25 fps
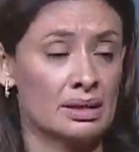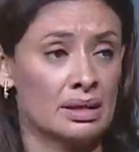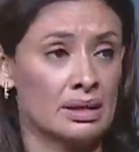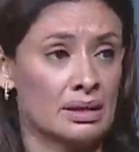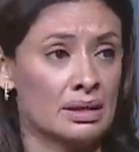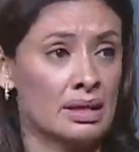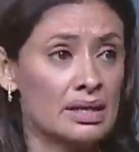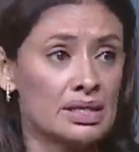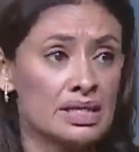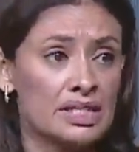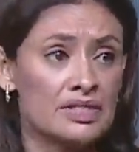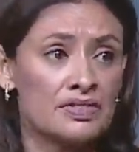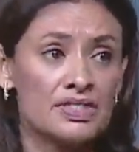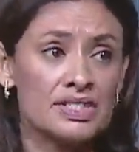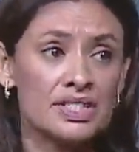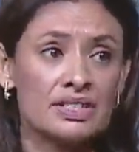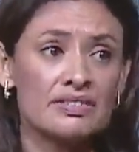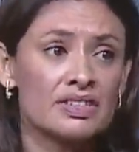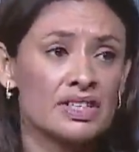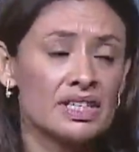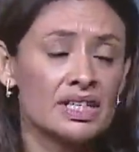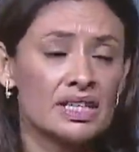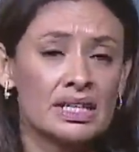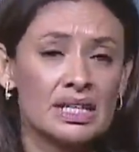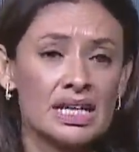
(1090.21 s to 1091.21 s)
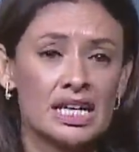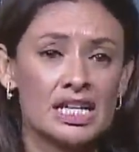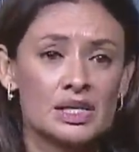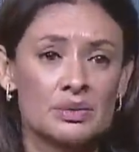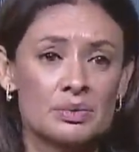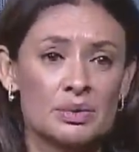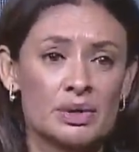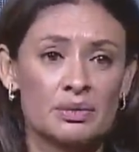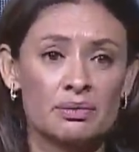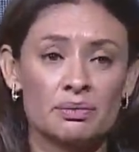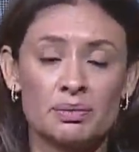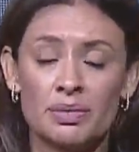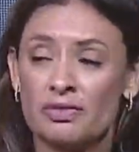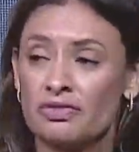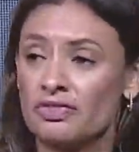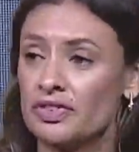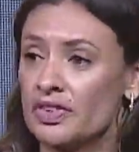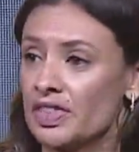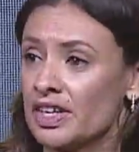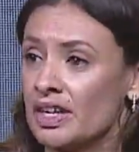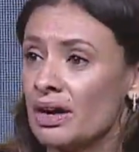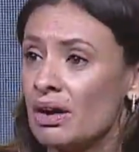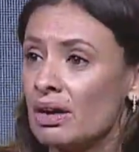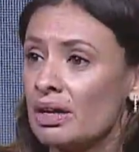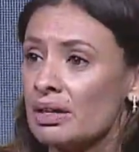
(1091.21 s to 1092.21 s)
Not just for civic engagement, but for
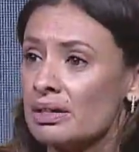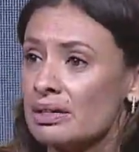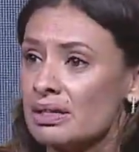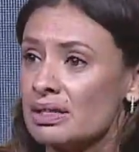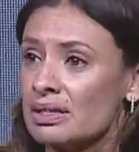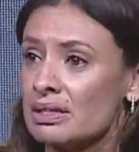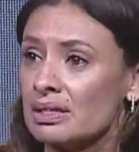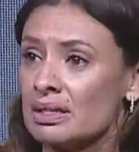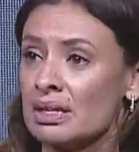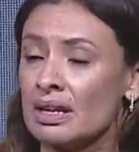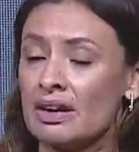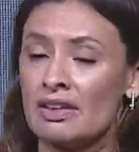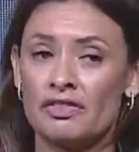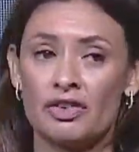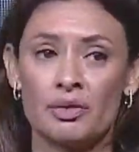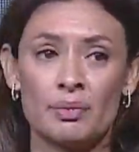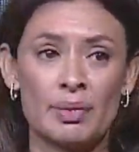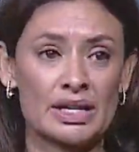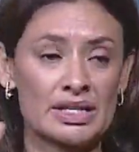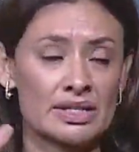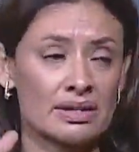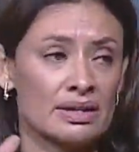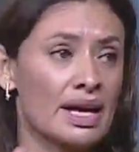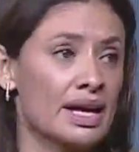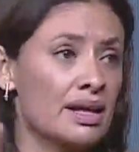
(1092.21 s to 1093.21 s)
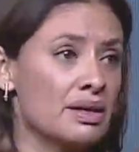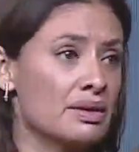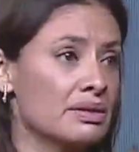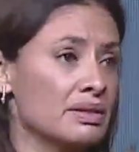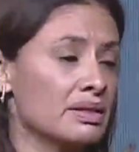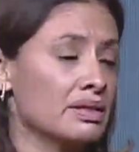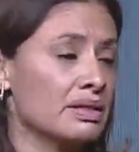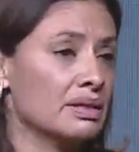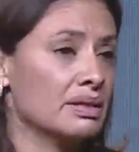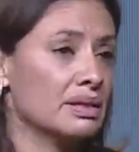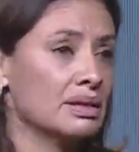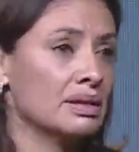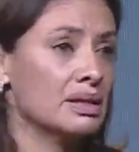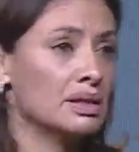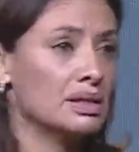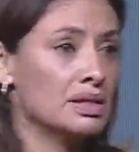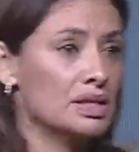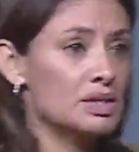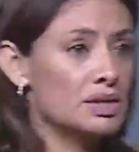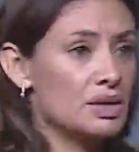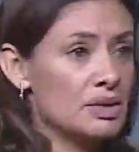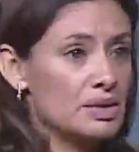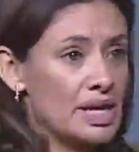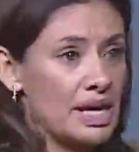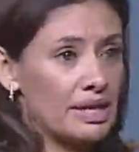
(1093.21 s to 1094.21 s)
the arts, for mental health, you
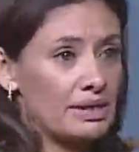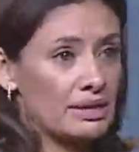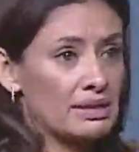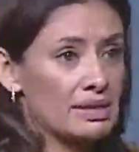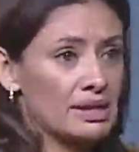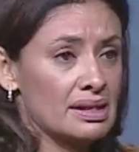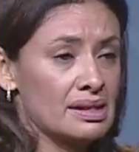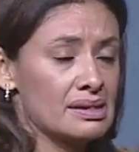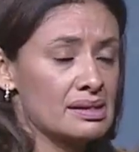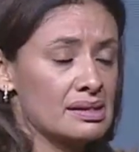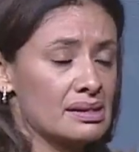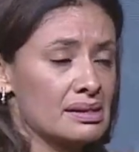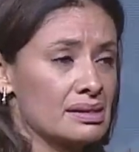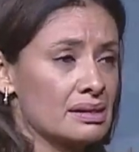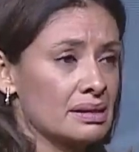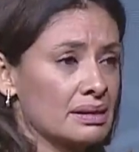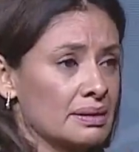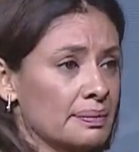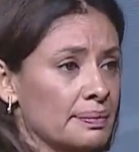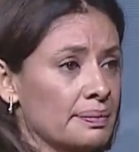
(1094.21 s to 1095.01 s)
go down the list.